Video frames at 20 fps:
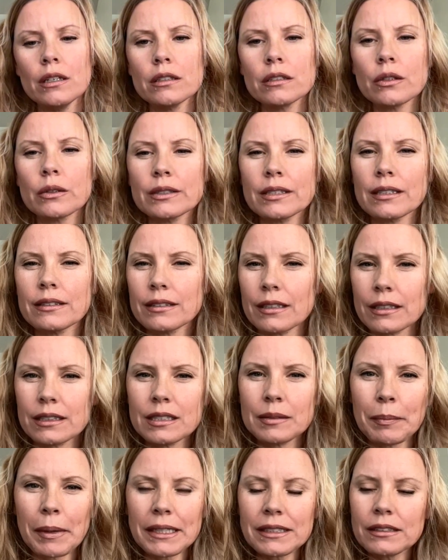So it says
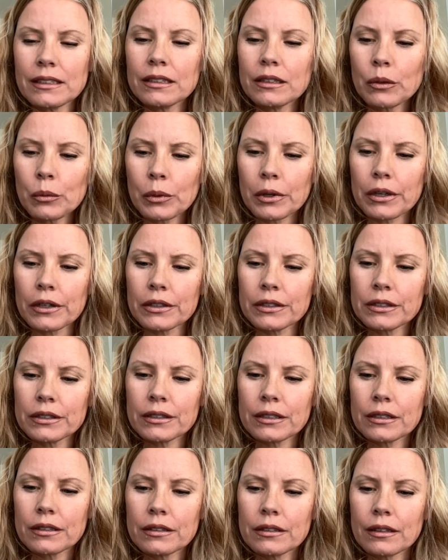expecting the
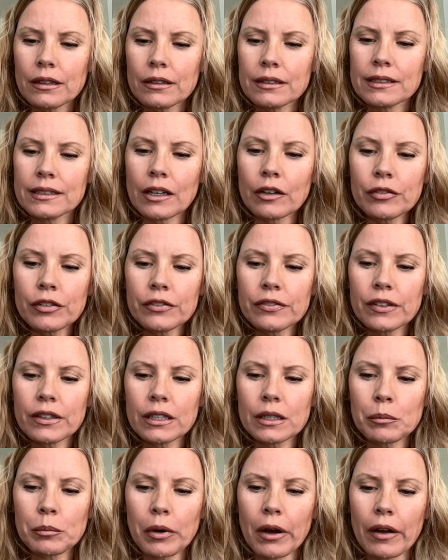worst, self
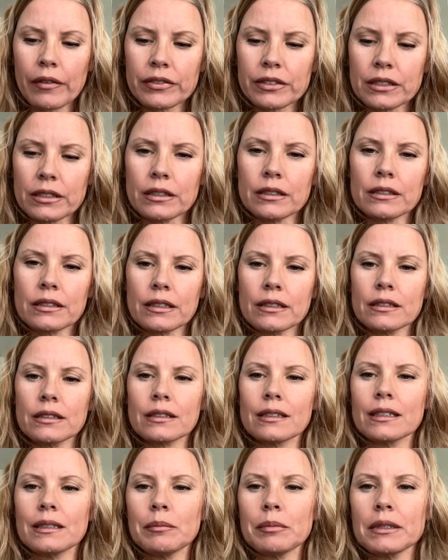fulfilling prophecies, and
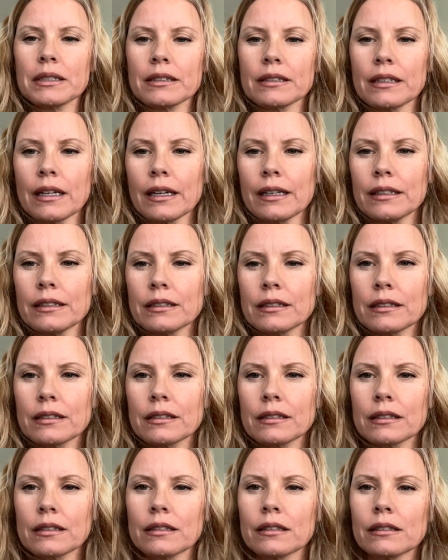sleepless nights